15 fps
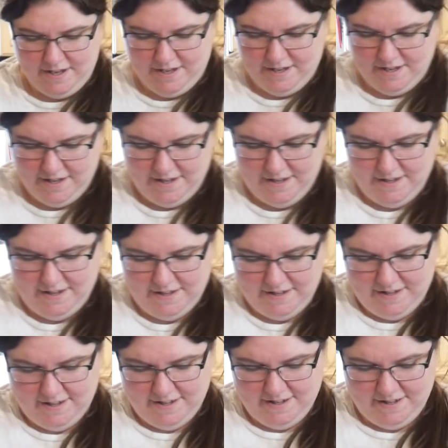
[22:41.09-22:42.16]

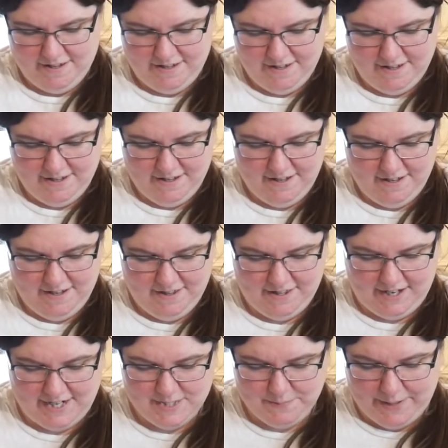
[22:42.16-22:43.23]

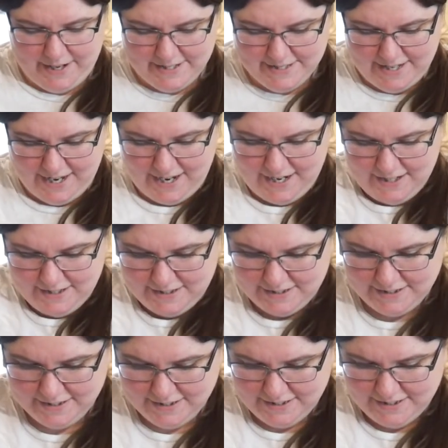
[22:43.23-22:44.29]
the icebox cake.
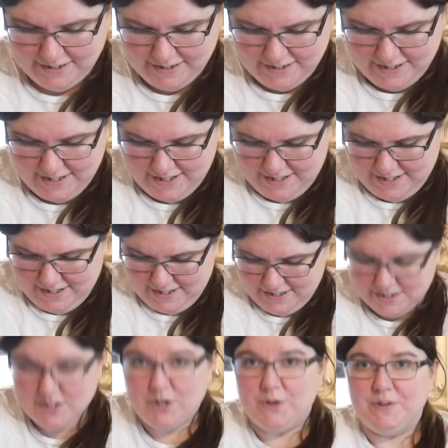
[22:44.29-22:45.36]

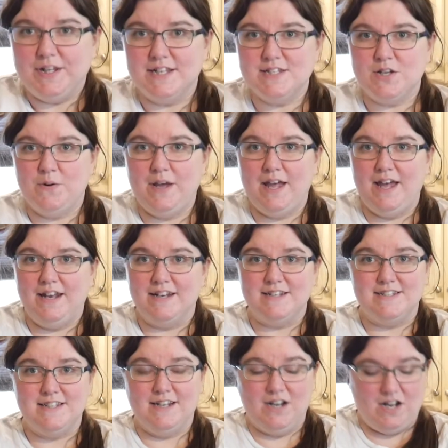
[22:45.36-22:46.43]
So let's go ahead
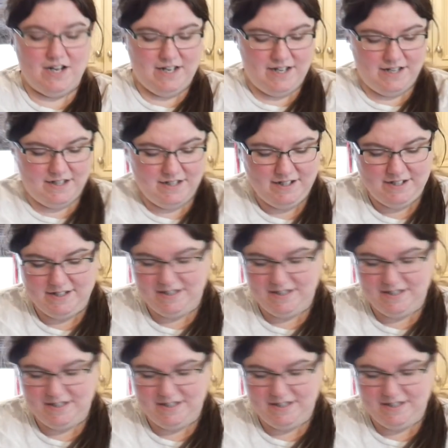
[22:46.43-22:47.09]
and dig on in